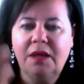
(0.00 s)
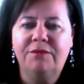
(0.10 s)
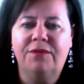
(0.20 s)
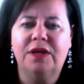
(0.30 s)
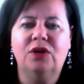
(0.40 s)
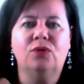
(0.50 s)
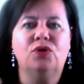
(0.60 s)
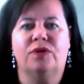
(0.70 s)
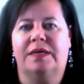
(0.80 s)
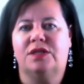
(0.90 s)
video
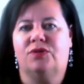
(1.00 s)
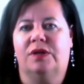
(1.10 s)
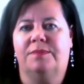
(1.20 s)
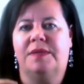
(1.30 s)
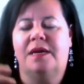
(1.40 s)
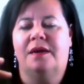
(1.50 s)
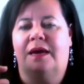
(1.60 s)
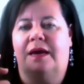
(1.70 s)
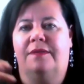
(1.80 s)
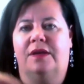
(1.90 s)
transcript,
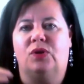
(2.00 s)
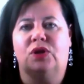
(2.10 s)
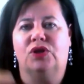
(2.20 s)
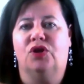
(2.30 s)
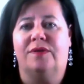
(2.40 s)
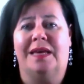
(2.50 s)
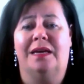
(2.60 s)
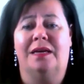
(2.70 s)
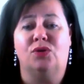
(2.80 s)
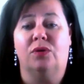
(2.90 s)
and then you can turn
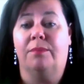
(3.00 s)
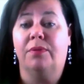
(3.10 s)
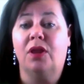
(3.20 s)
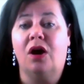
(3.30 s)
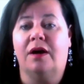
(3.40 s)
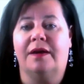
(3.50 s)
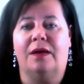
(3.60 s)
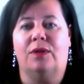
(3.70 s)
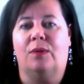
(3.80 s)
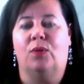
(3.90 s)
that into a blog.
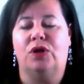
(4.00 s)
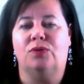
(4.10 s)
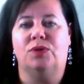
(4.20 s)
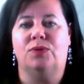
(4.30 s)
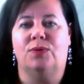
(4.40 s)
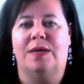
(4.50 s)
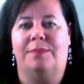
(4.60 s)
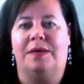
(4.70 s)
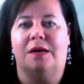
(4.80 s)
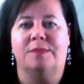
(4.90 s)
And then what you do,
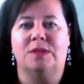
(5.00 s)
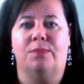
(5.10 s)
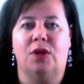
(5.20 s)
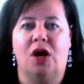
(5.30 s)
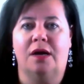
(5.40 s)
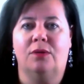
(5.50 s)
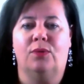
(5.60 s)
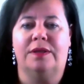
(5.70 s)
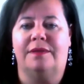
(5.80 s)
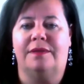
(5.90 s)
it becomes a blog
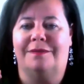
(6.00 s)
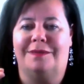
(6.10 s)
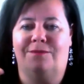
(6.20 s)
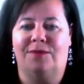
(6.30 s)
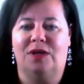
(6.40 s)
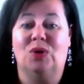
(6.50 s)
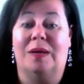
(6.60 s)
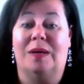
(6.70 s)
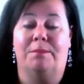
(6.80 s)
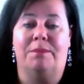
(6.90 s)
with the video
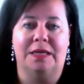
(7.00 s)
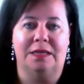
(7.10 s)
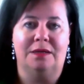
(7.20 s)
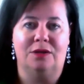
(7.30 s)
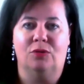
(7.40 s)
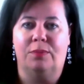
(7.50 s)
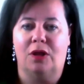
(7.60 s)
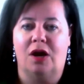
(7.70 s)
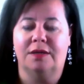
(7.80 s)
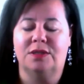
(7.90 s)
embedded in your
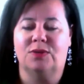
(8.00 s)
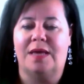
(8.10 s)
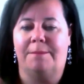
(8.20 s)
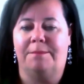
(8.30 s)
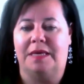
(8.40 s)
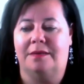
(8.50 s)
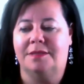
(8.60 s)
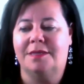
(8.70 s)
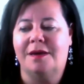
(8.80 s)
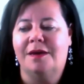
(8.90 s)
blog. So that
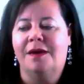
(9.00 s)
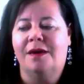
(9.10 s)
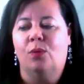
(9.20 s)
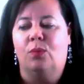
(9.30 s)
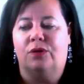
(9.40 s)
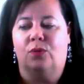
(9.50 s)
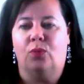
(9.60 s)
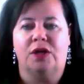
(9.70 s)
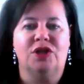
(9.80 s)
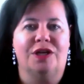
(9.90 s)
means when they're
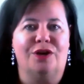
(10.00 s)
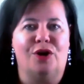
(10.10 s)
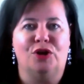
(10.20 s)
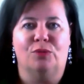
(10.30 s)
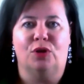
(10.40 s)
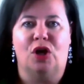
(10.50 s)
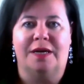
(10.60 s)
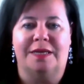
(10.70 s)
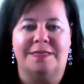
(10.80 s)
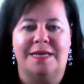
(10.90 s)
watching it on your
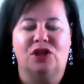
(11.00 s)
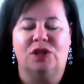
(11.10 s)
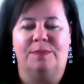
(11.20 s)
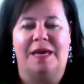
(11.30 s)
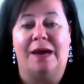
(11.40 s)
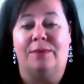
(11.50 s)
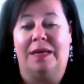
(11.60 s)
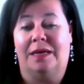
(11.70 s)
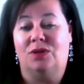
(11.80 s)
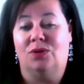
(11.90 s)
blog, it's actually
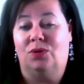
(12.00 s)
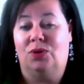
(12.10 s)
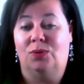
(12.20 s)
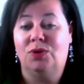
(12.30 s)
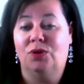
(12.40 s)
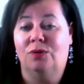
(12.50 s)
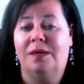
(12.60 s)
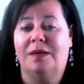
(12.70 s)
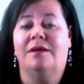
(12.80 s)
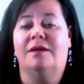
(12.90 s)
counting as your YouTube